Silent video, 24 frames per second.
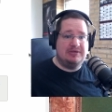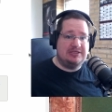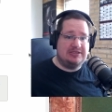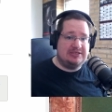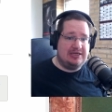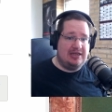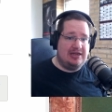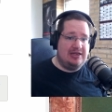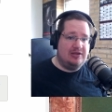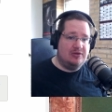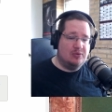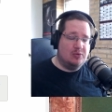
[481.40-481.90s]
are
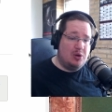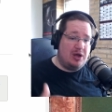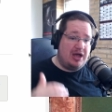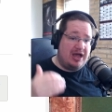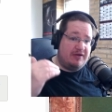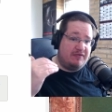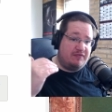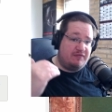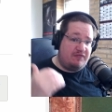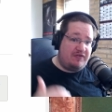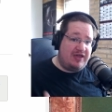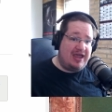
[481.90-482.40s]
telling you, a
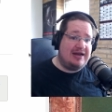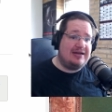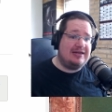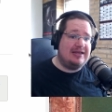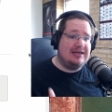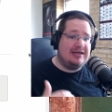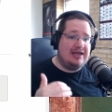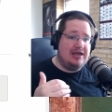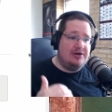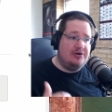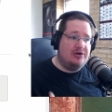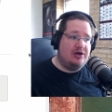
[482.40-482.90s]
fact that
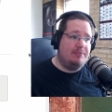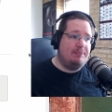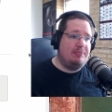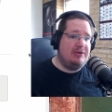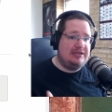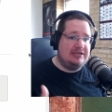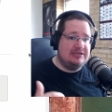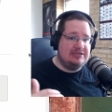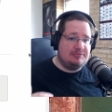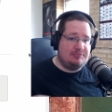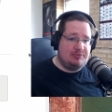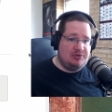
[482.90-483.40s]
cannot be
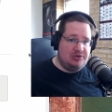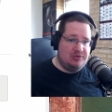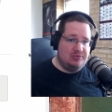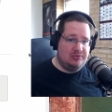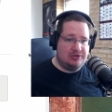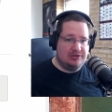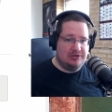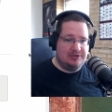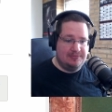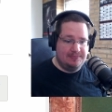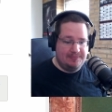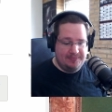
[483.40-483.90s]

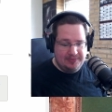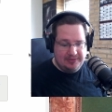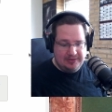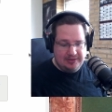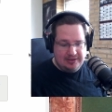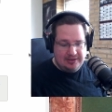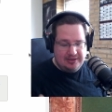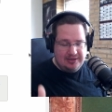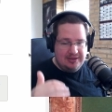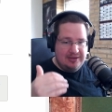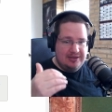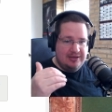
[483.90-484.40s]
disputed
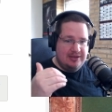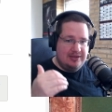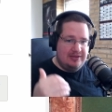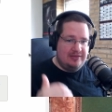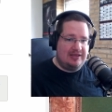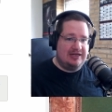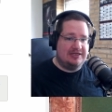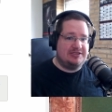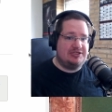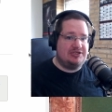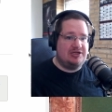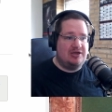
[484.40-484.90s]

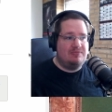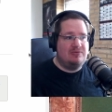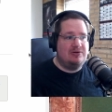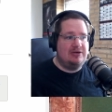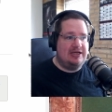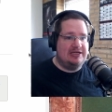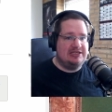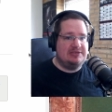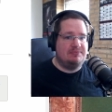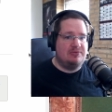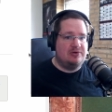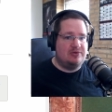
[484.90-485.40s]
that someone
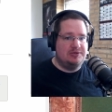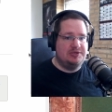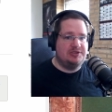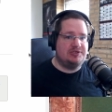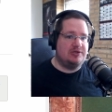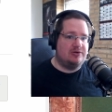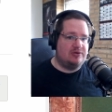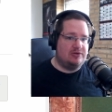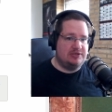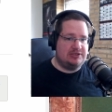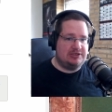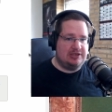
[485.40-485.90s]
has more
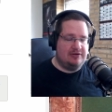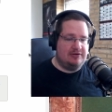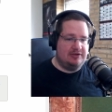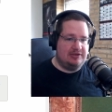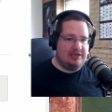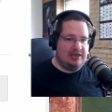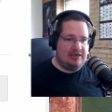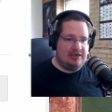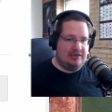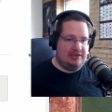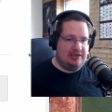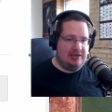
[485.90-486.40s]
installs than,
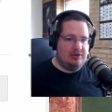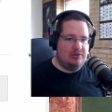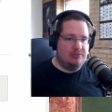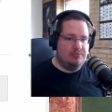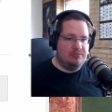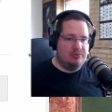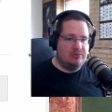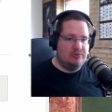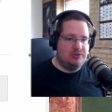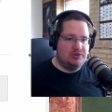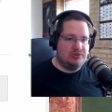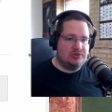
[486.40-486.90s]
than, than
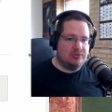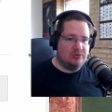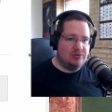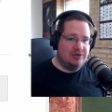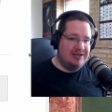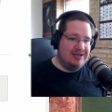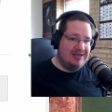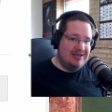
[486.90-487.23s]
Ubuntu.